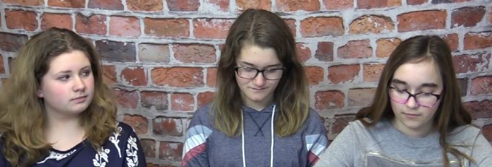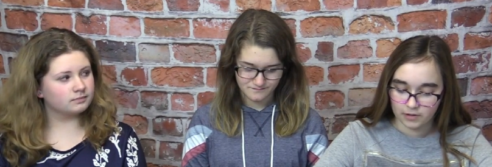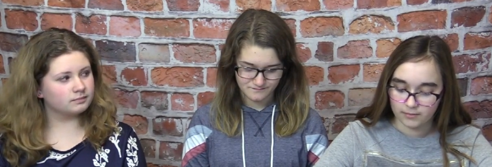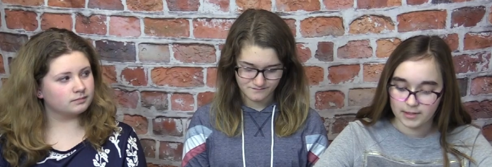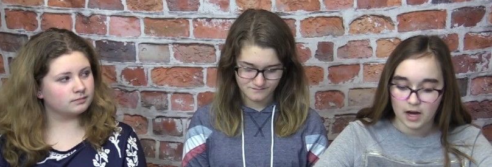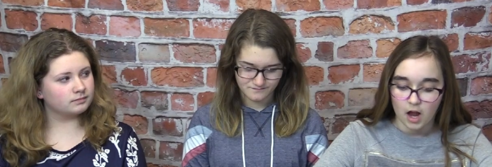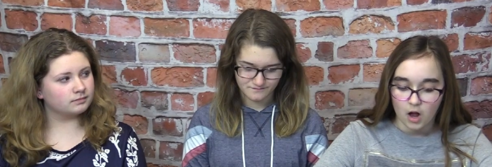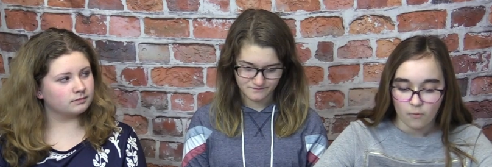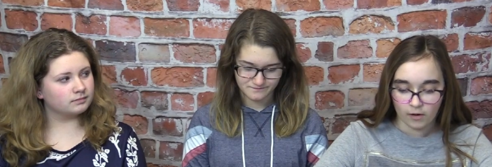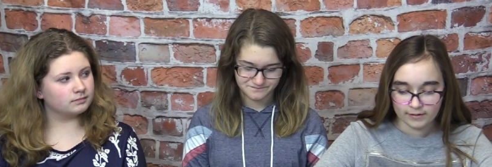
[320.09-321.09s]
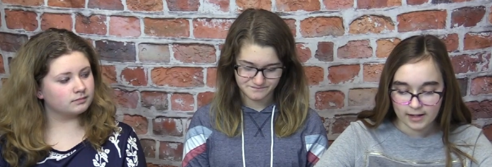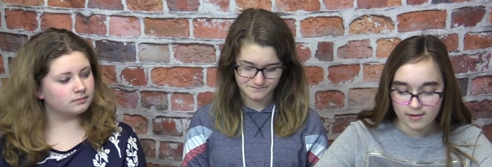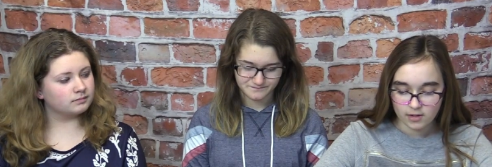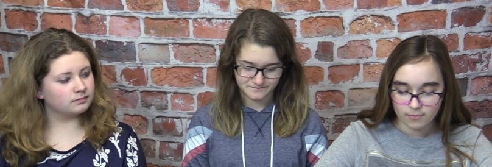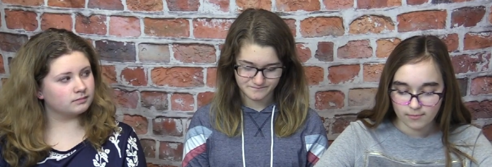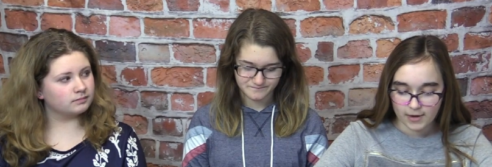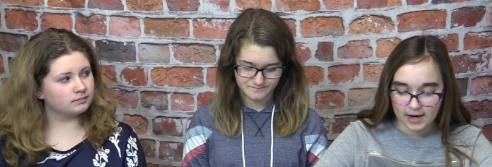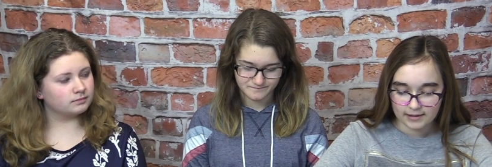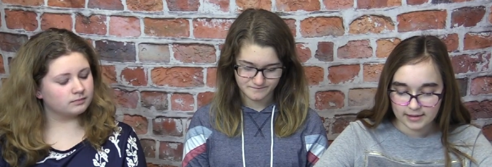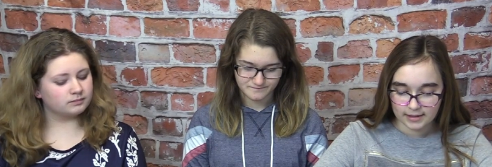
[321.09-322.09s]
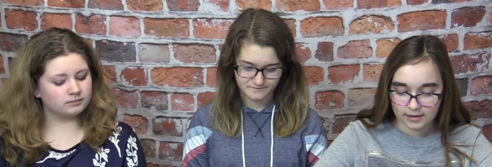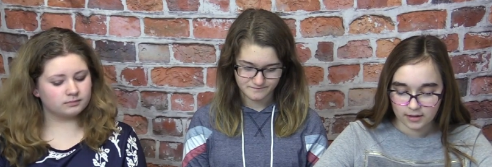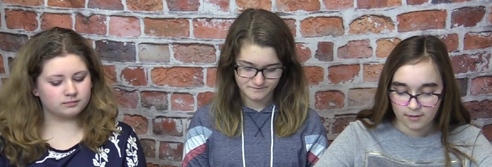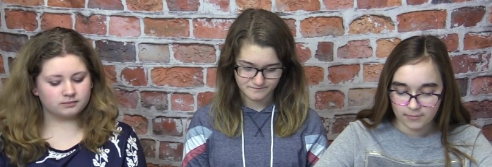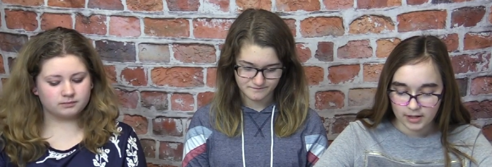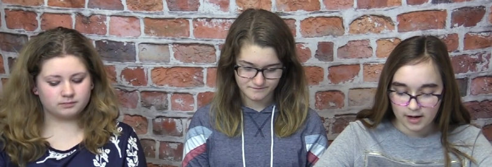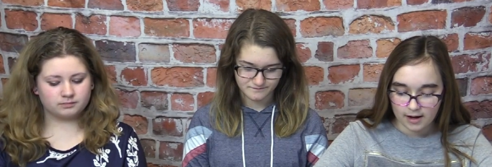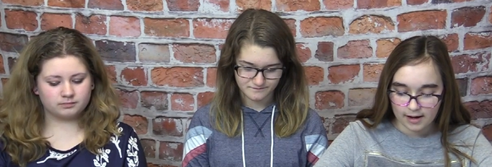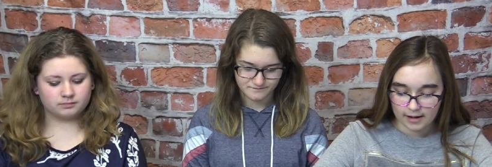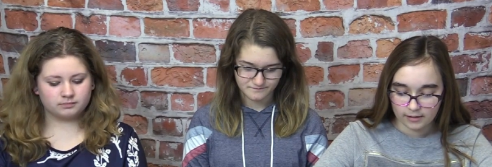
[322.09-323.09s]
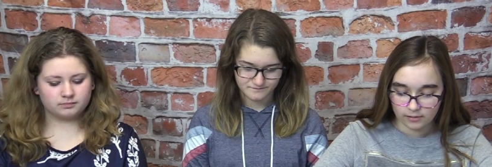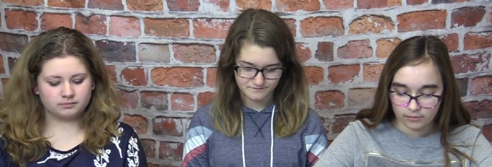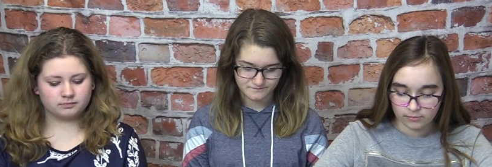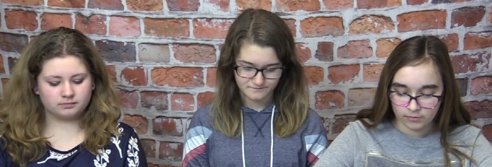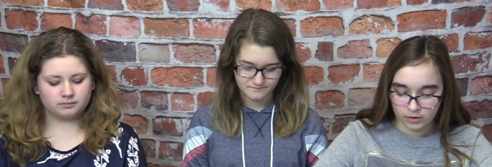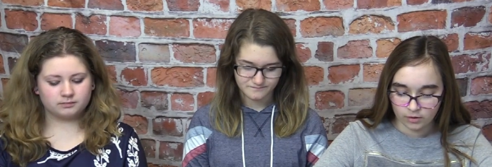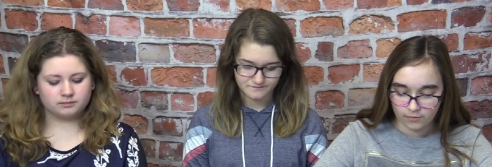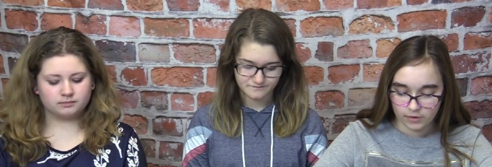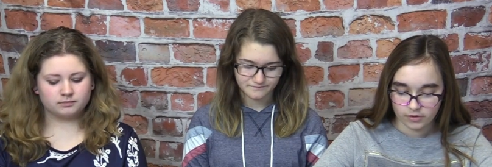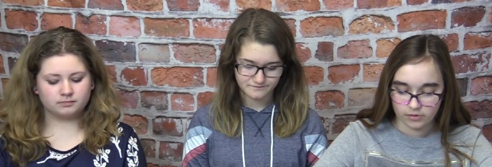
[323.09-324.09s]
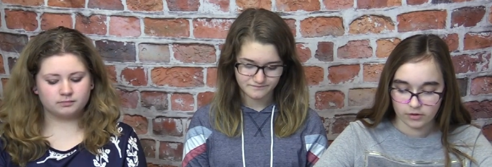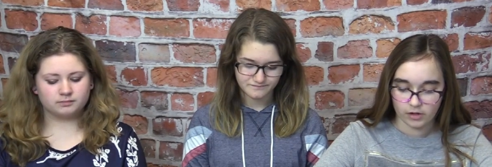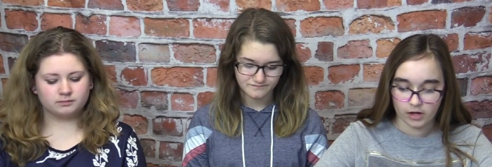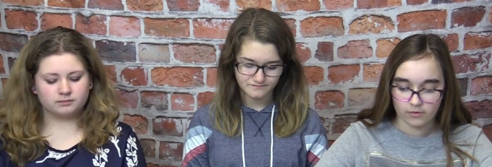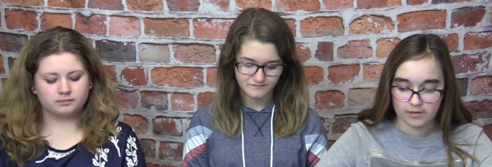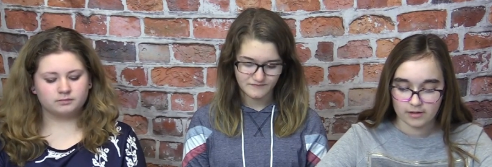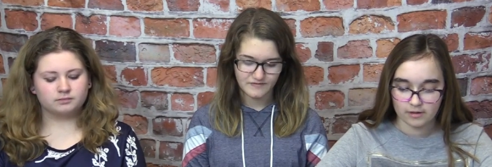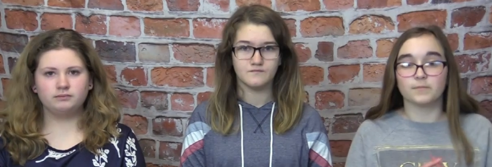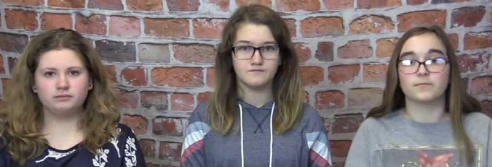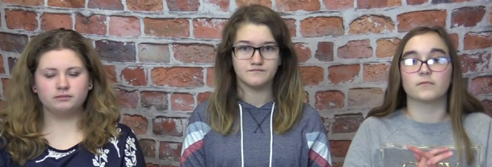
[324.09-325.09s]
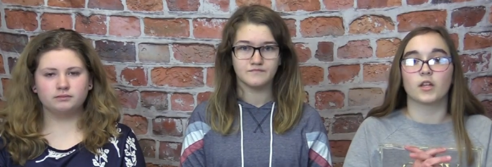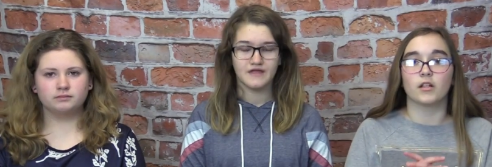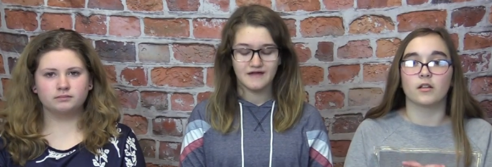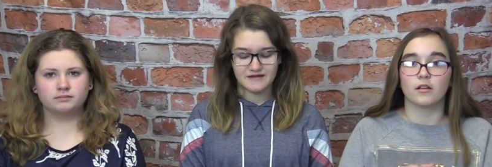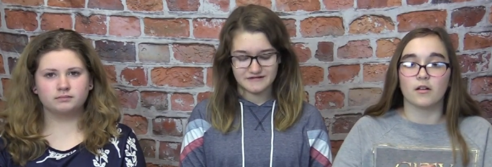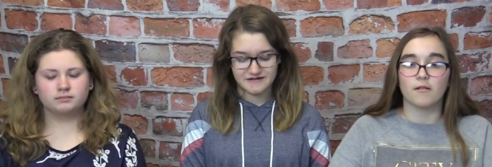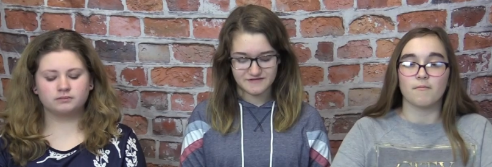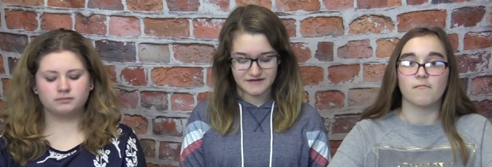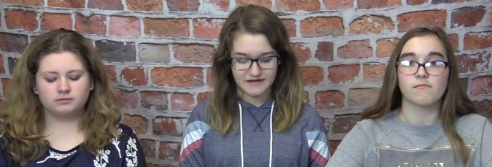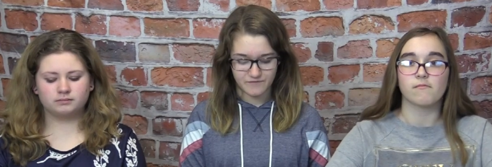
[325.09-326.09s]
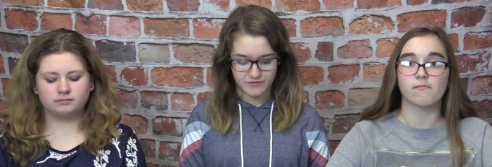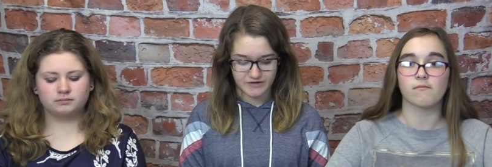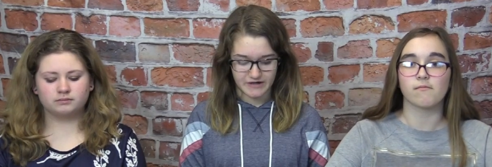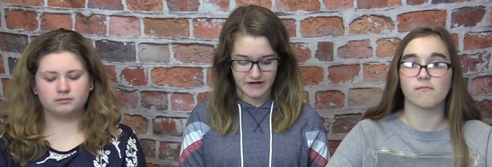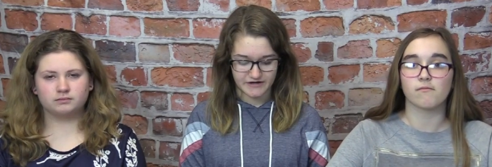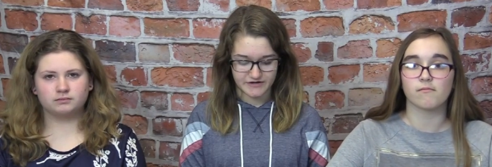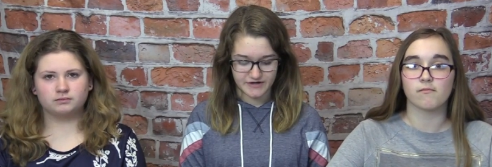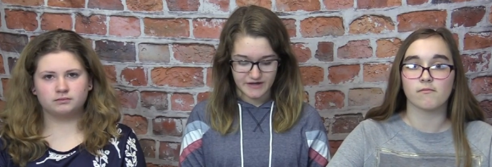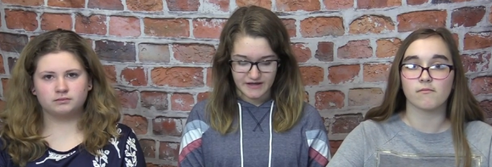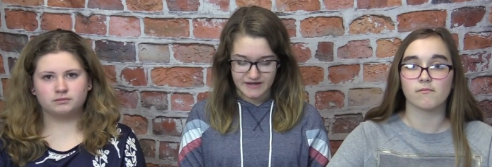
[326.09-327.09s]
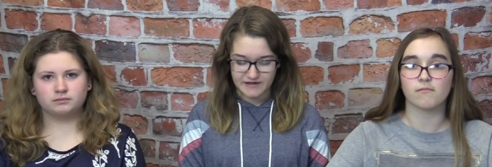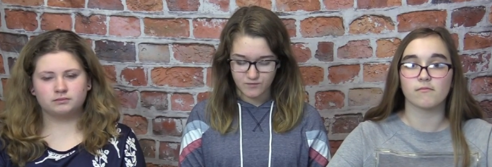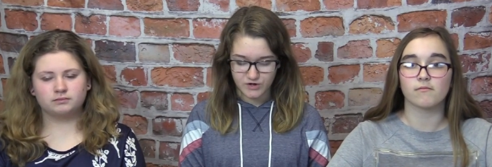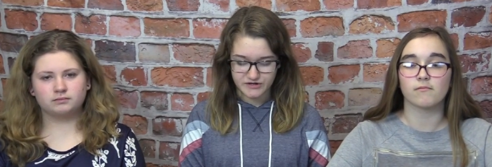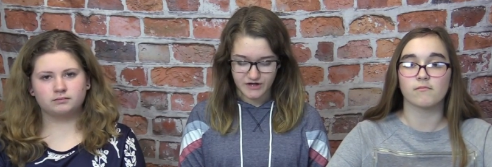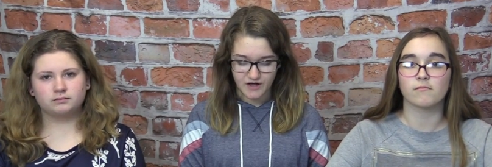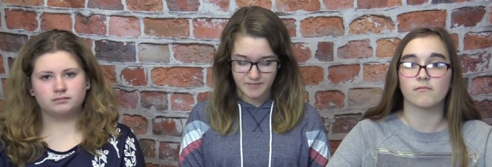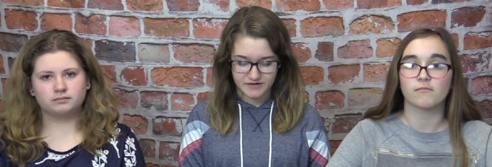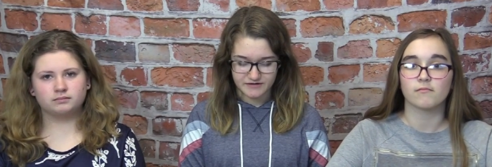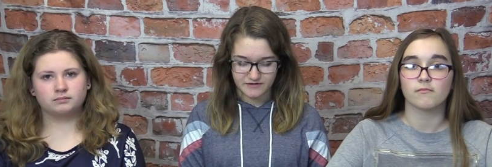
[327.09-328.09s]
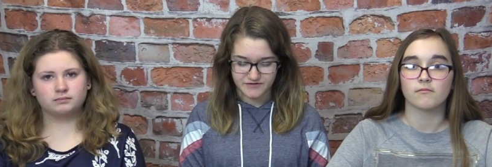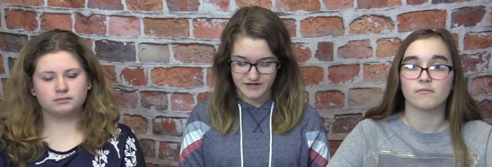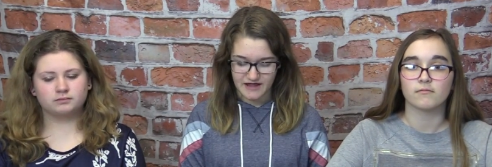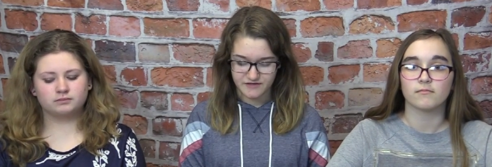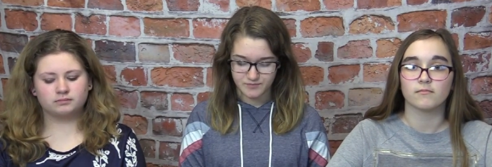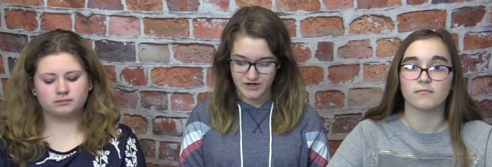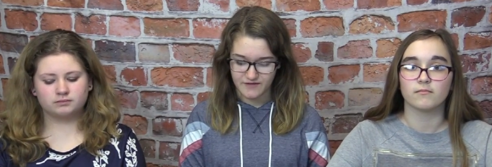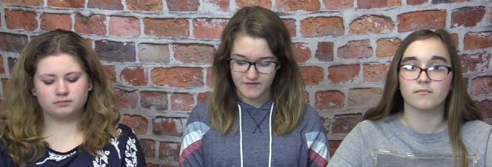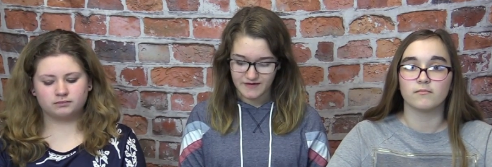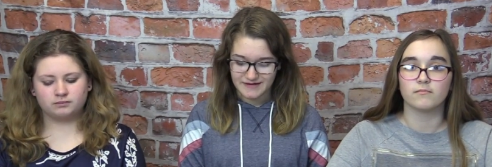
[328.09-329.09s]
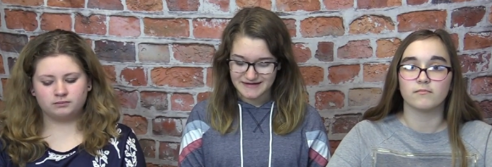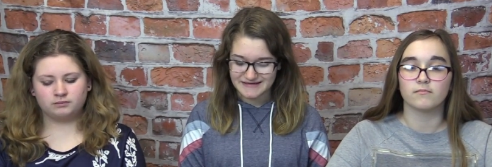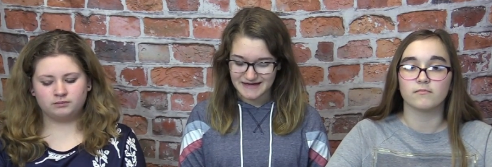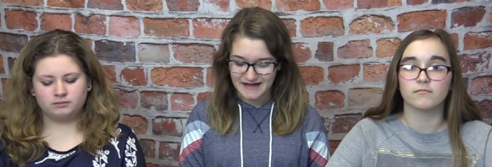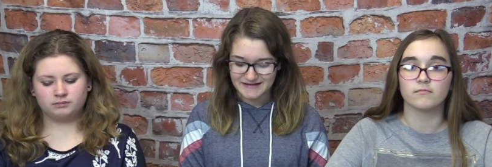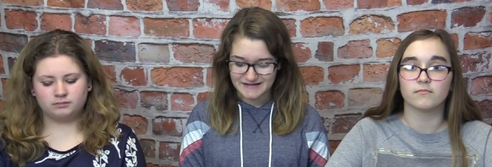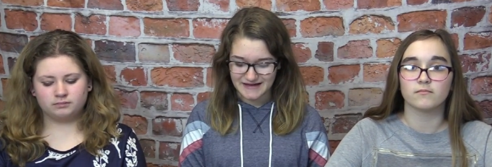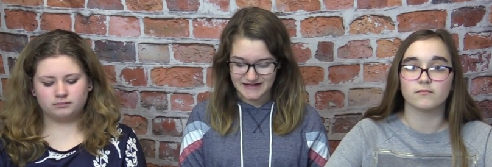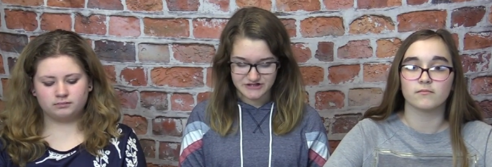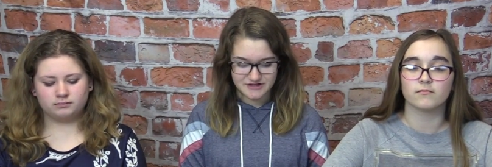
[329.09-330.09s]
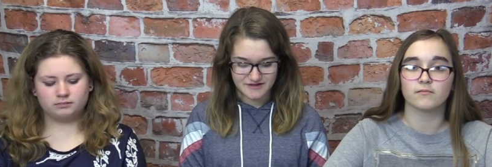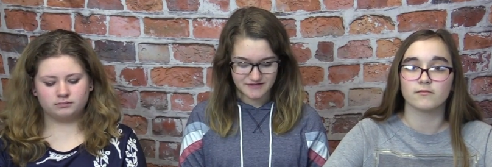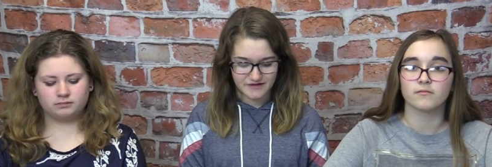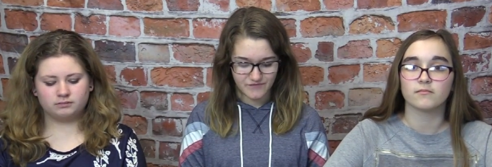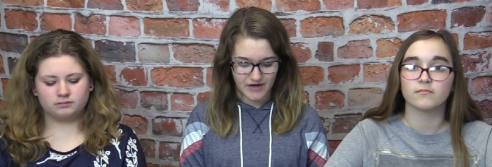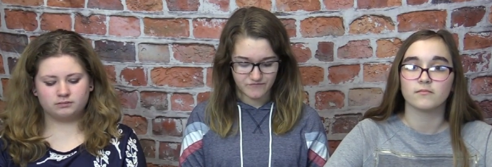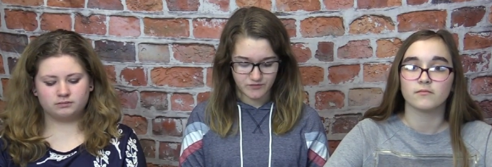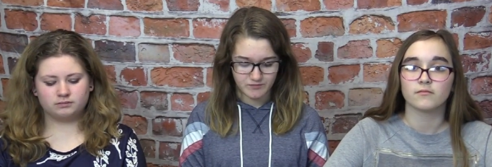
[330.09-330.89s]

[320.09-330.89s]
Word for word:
Speaker 1: films, while Dave supervised in Columbia and Universal Studios.
Speaker 2: Disney never retired. He worked up until his last breath. He died at age 65